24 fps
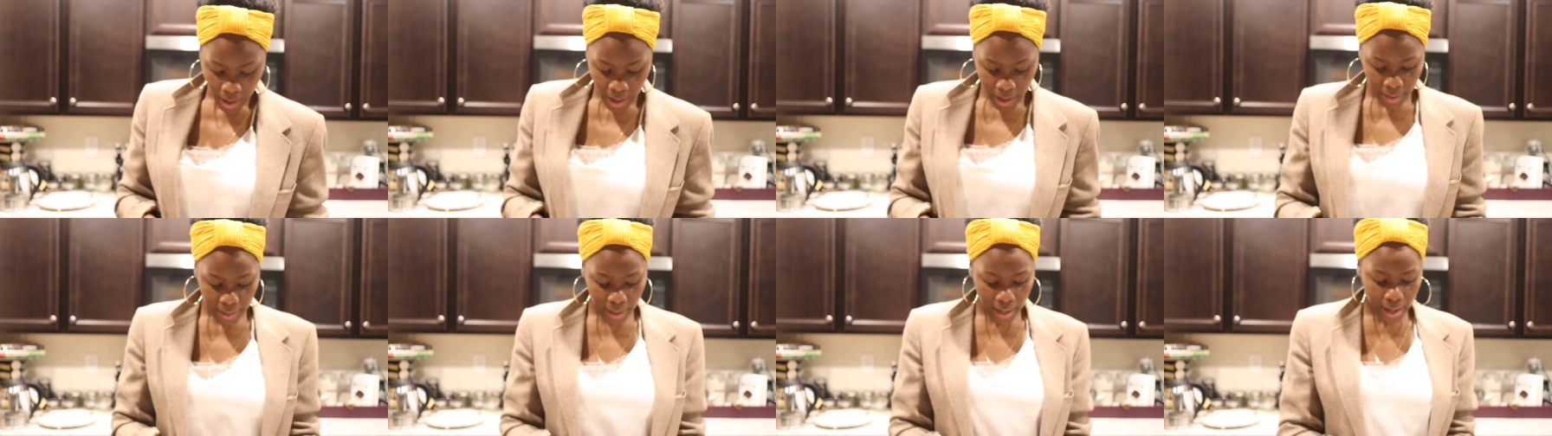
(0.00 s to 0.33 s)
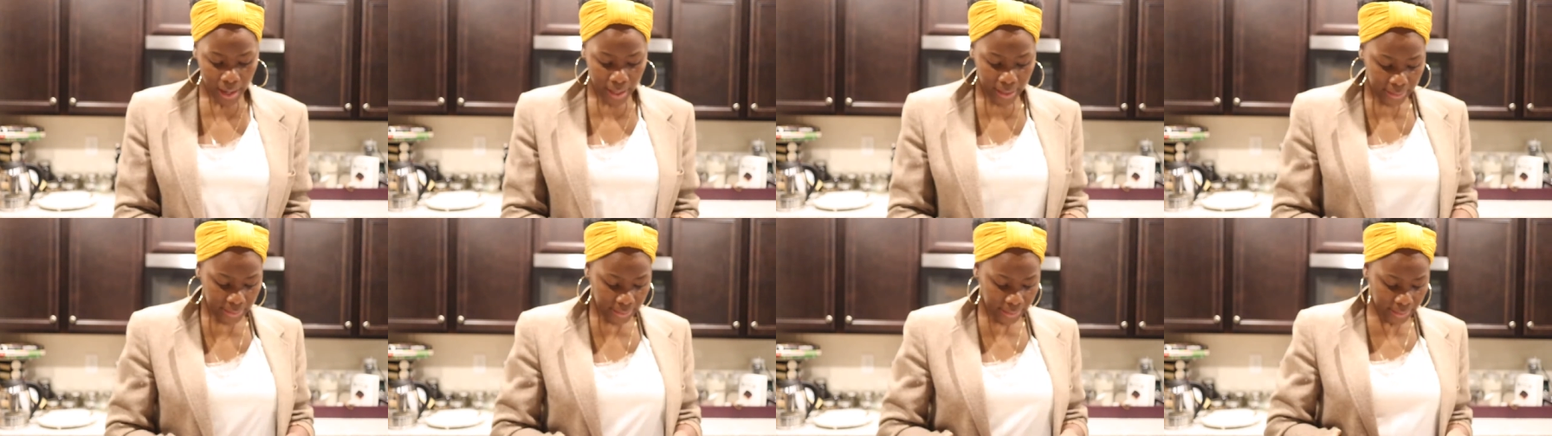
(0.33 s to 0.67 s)
I
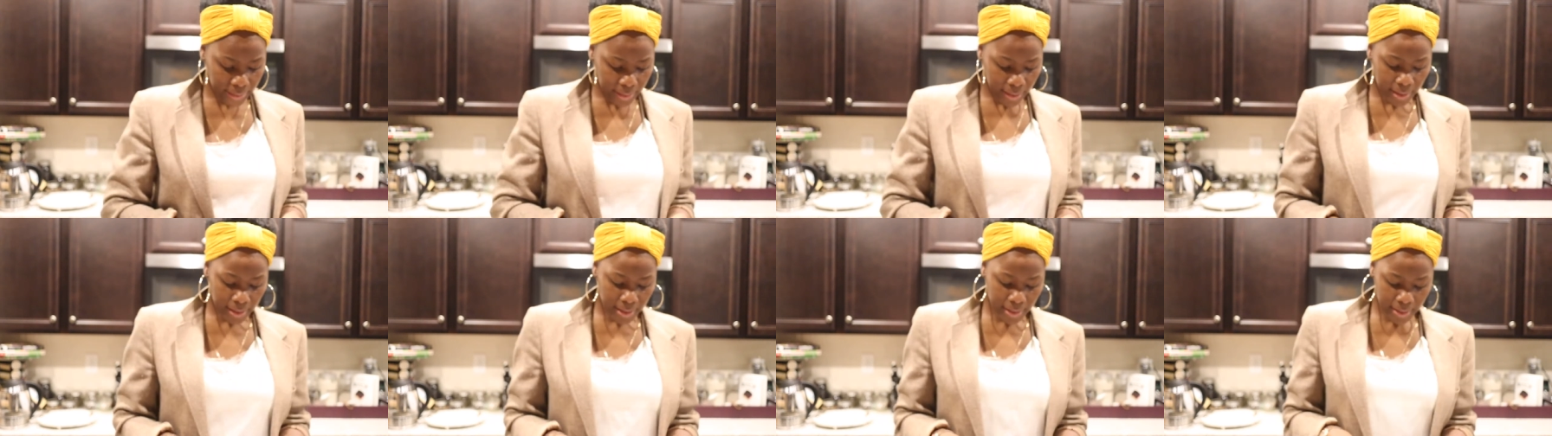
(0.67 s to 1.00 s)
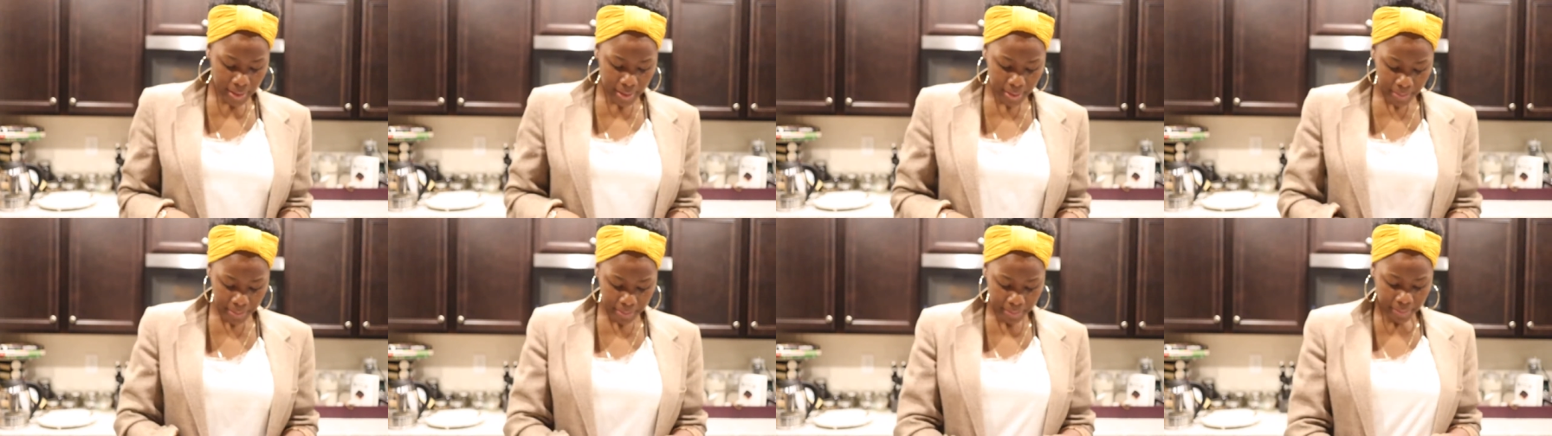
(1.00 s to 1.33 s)
got
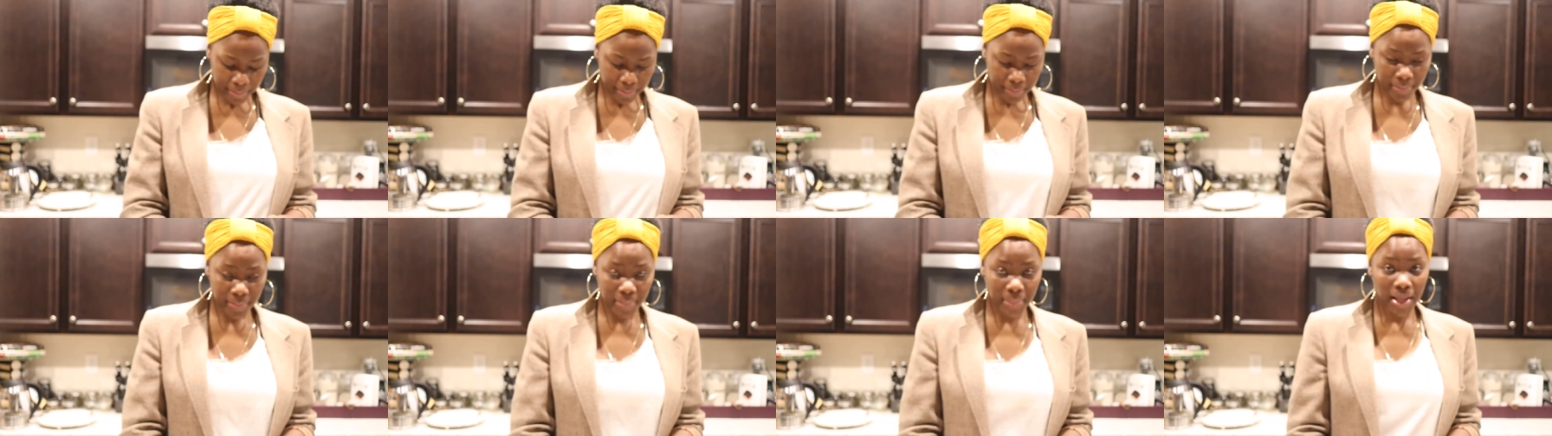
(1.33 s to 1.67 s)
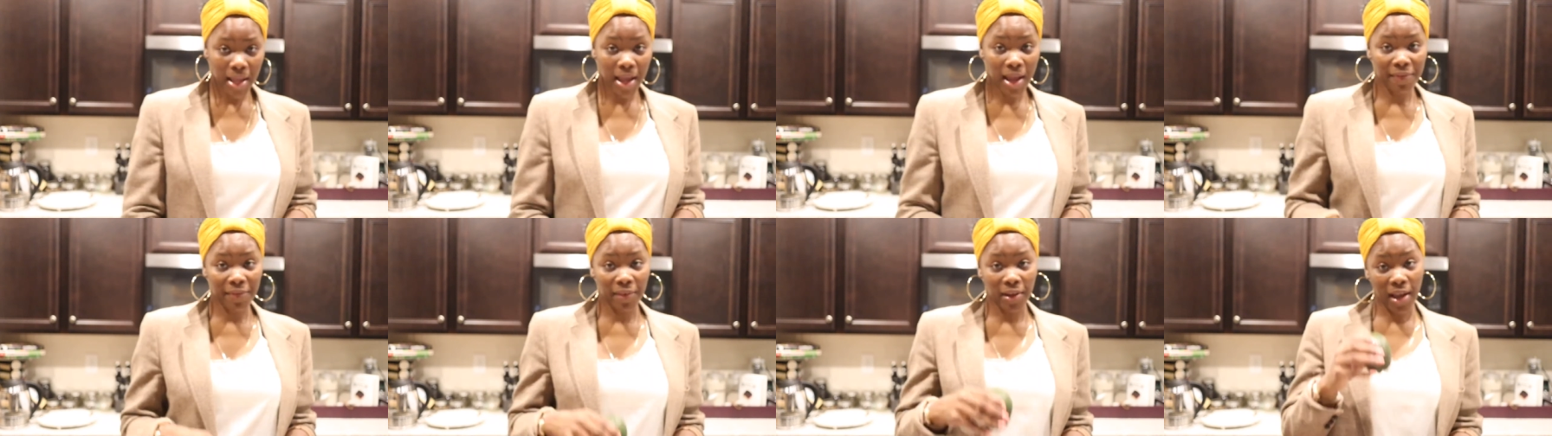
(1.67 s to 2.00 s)
some
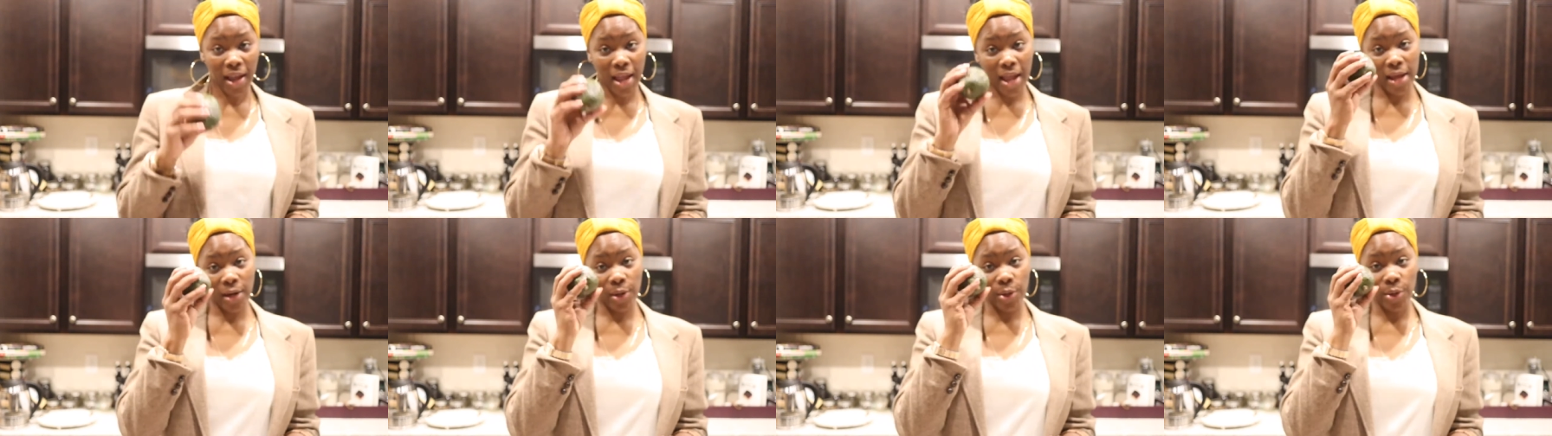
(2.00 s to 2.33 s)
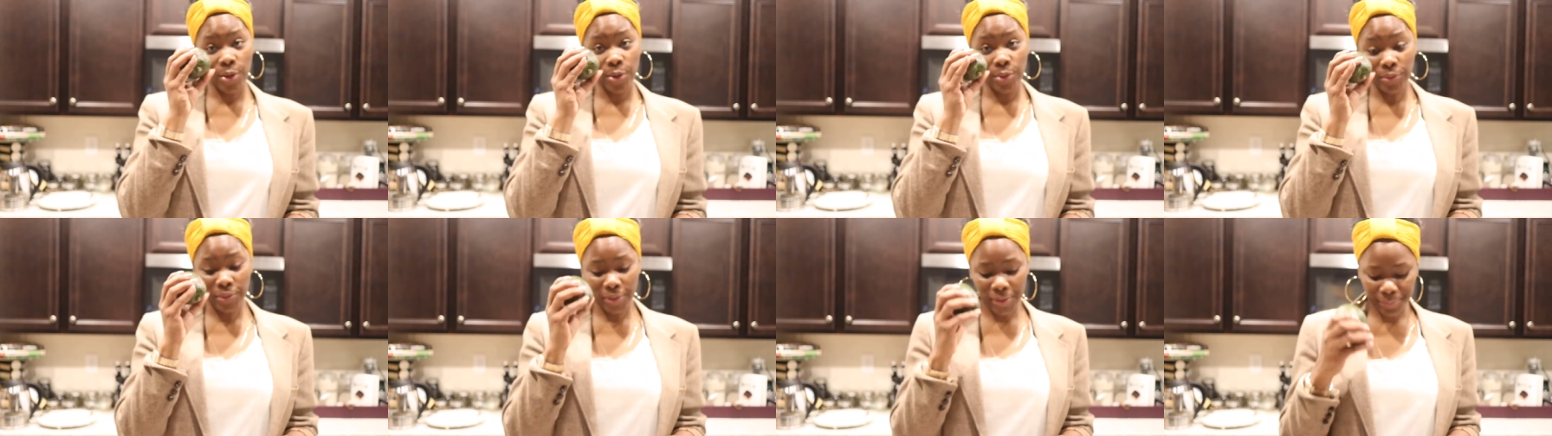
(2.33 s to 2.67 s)

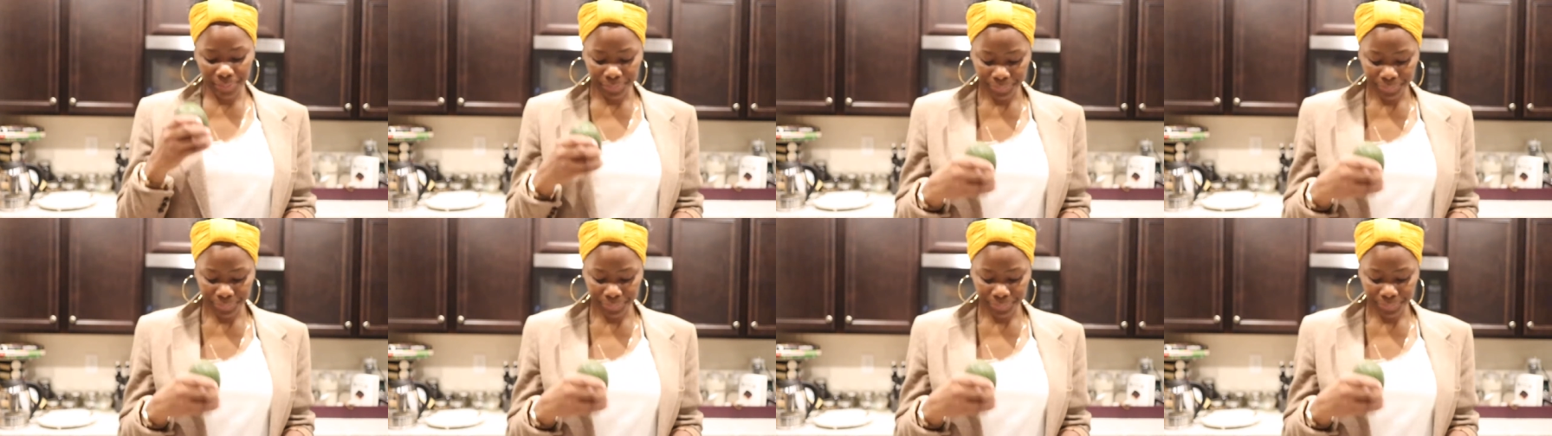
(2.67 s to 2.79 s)
avocado.